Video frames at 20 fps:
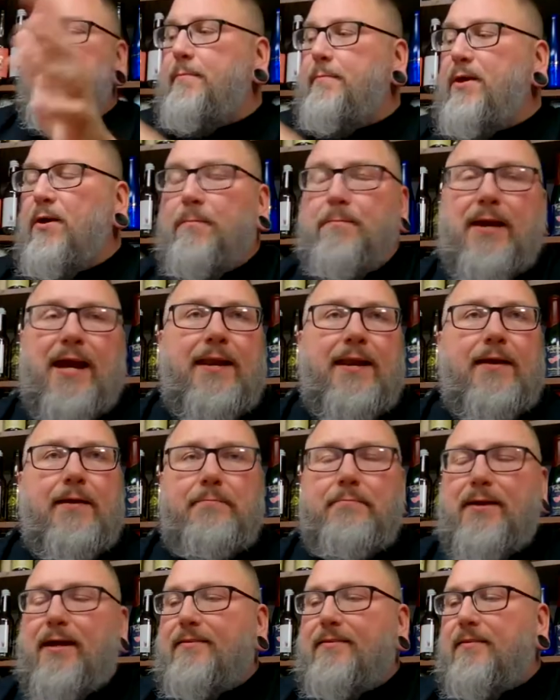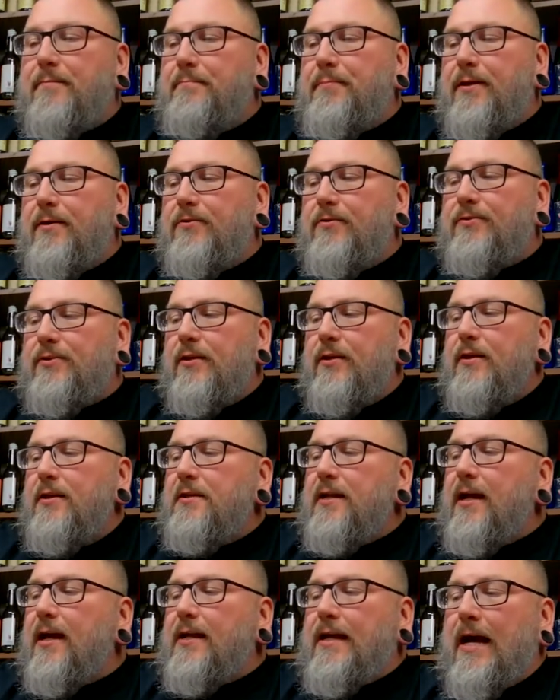email,
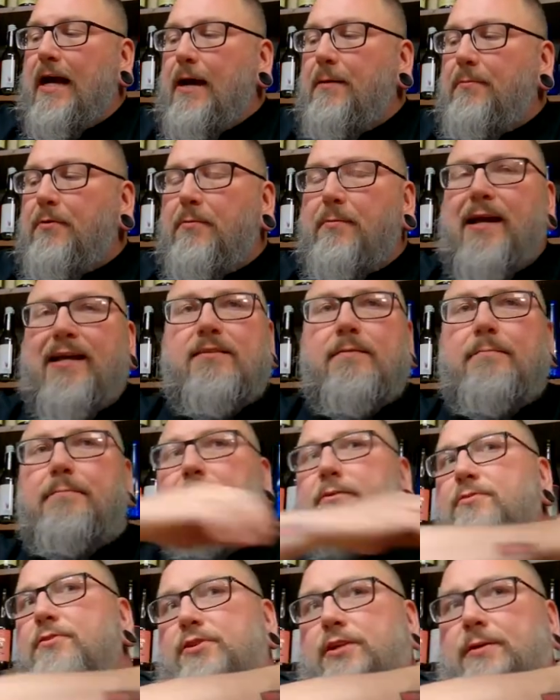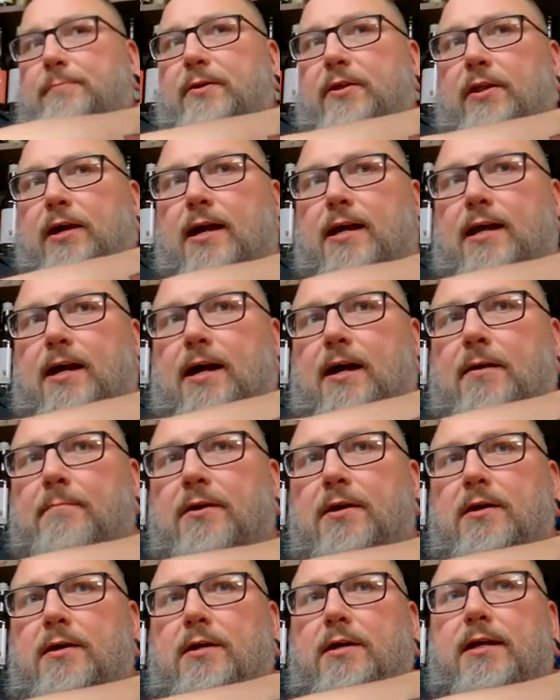matt@massivebeers.com or massivebeers@gmail.com,
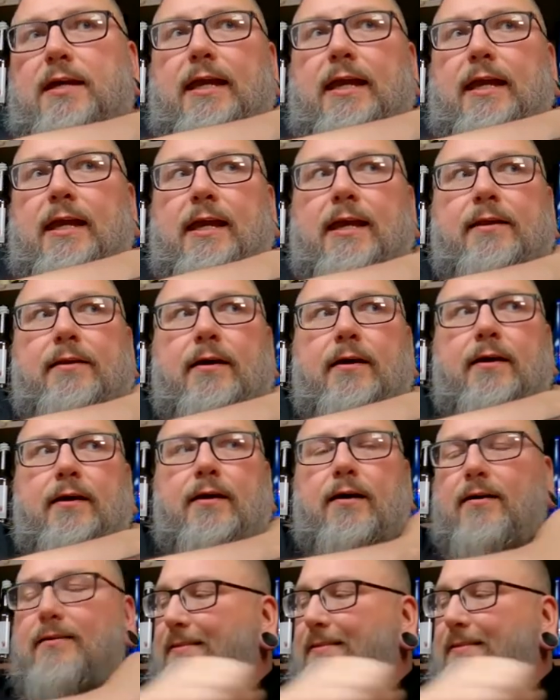and I'll